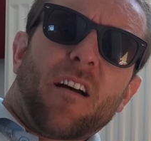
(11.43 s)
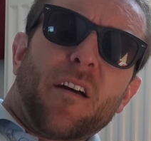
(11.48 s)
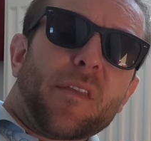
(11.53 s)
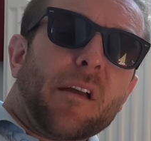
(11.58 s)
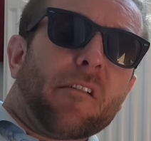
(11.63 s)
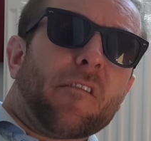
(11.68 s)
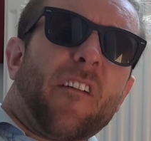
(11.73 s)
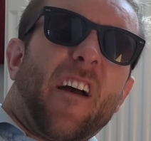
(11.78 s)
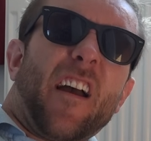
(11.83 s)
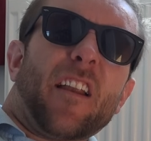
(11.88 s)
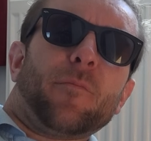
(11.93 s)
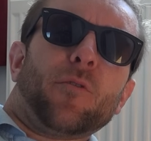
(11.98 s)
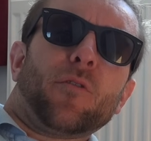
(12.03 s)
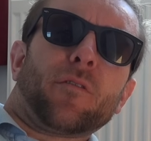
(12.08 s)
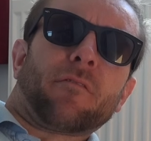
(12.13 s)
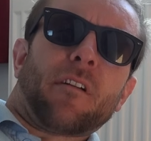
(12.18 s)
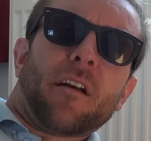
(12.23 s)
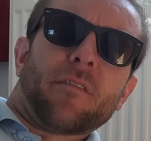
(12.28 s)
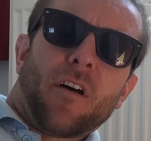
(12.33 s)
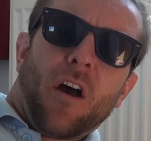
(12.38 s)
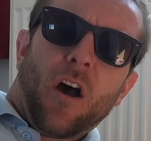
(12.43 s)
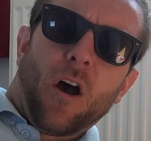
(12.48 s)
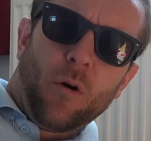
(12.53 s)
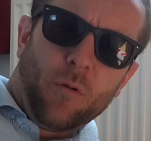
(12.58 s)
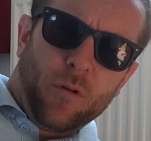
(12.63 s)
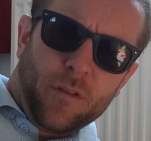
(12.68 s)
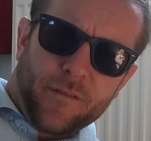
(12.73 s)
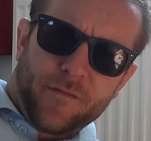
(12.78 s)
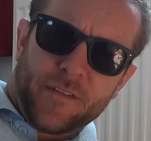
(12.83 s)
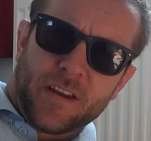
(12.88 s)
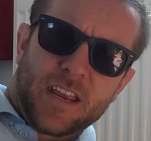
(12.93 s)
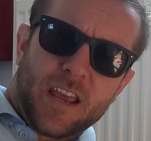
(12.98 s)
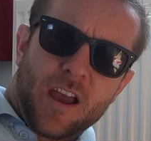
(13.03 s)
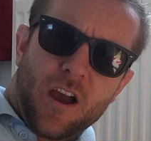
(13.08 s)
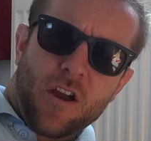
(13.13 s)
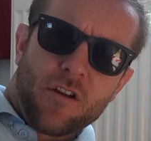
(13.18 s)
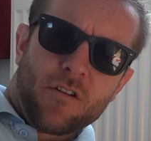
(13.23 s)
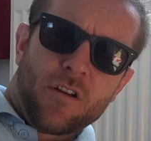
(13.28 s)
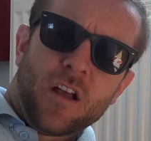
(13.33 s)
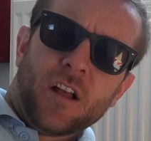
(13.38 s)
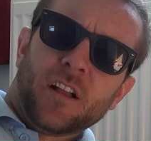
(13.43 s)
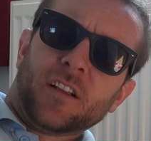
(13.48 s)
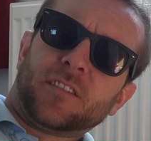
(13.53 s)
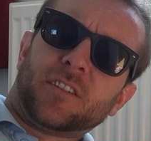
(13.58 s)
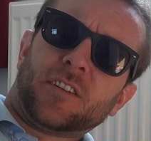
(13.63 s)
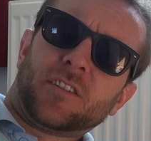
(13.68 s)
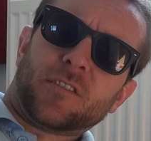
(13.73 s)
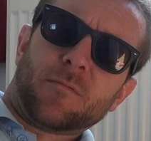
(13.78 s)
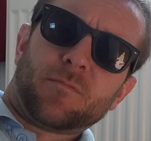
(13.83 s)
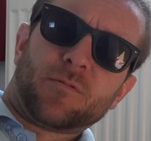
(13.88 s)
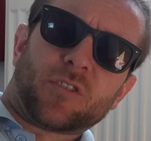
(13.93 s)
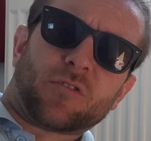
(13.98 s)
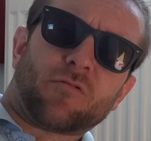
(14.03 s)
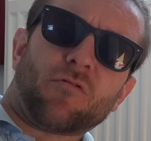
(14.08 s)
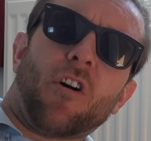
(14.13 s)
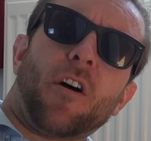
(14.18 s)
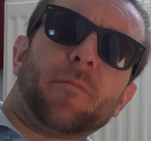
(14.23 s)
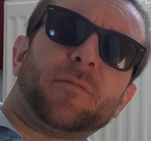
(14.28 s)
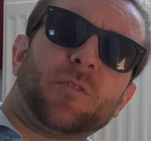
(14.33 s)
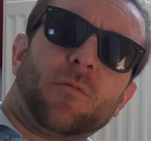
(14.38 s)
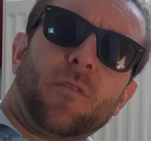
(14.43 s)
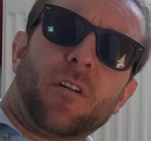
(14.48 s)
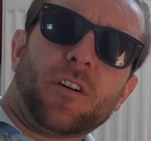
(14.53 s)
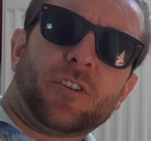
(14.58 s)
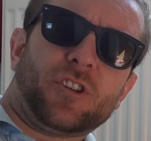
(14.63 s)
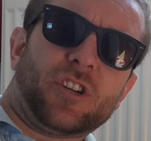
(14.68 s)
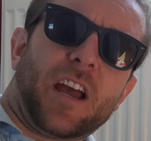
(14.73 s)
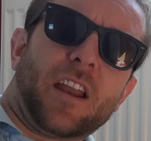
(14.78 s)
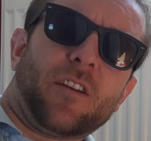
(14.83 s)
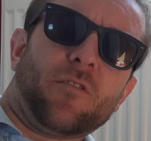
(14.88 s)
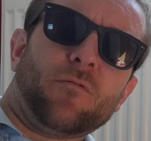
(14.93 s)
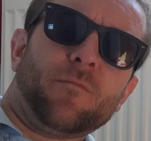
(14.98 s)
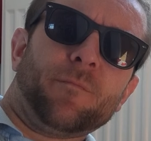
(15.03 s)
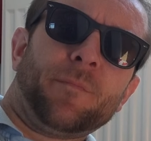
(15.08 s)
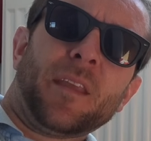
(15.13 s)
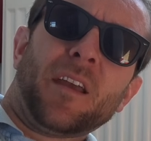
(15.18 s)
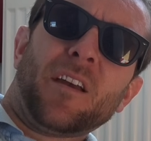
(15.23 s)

and they're available throughout the whole of the video, to subscribe to our channel.